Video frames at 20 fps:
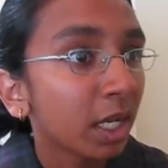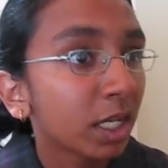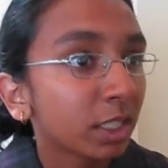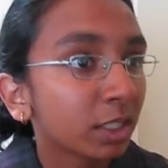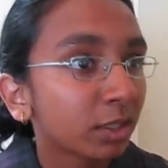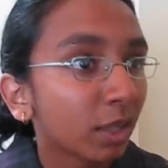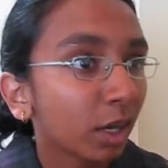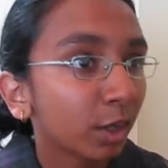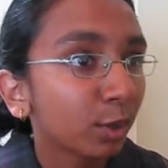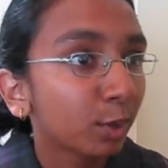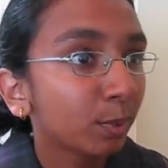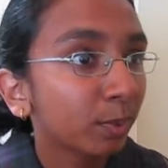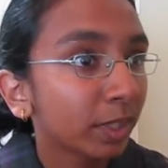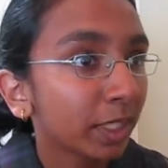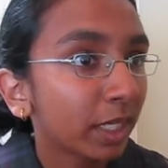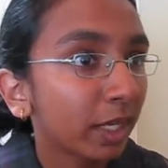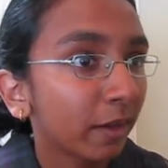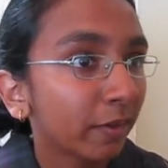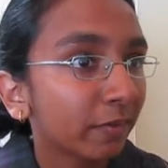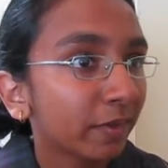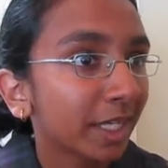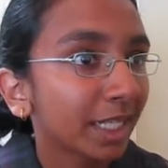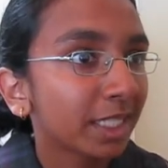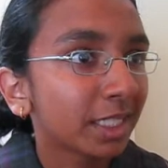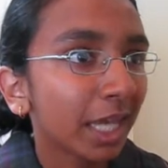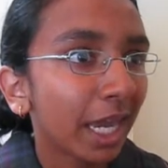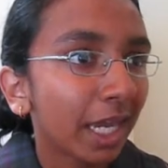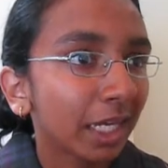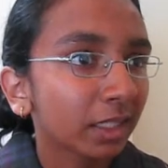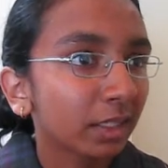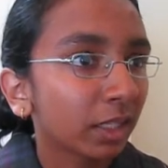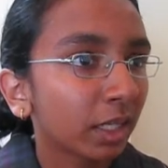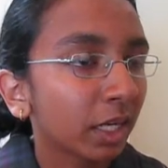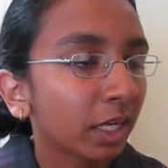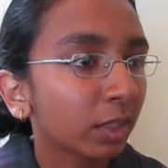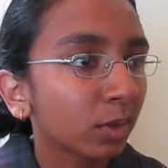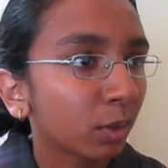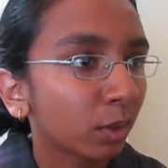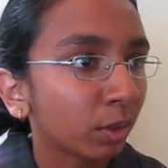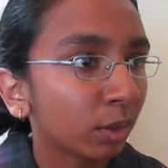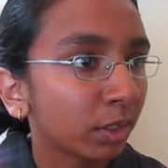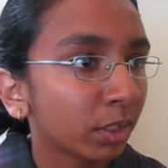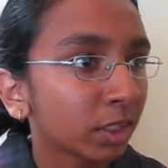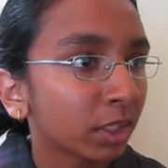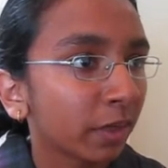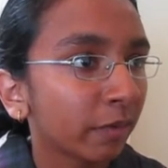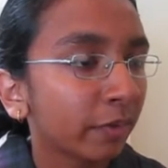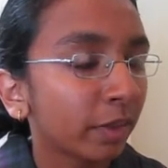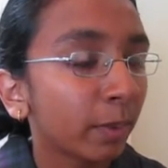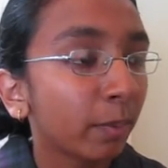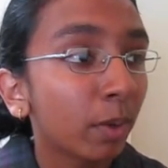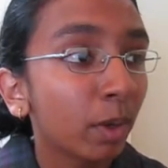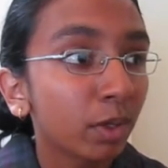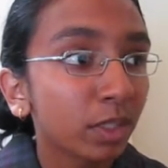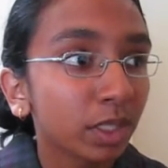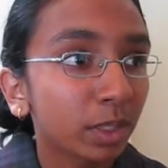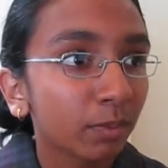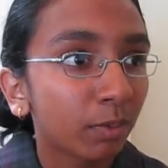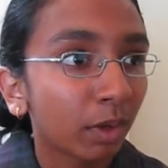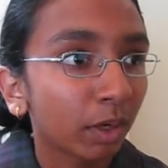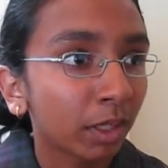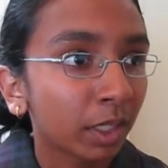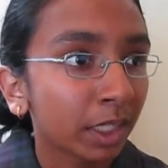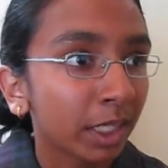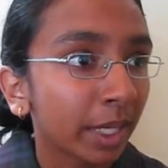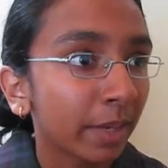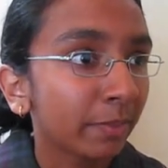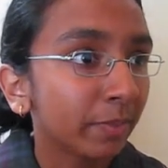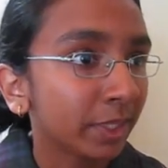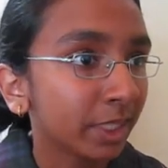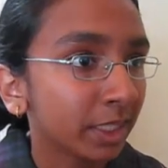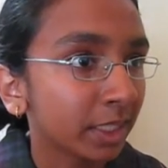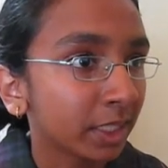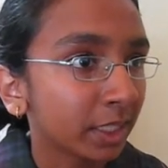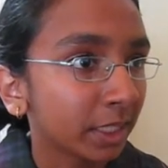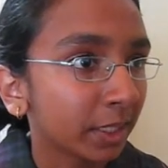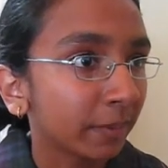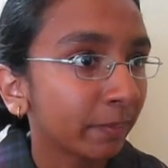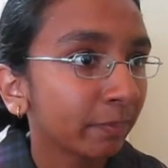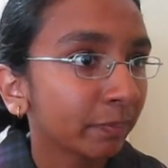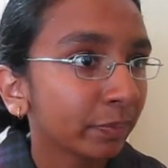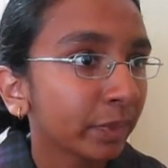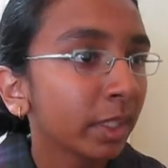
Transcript: ZANU-PF, attacked the headquarters of the opposing party, MDC,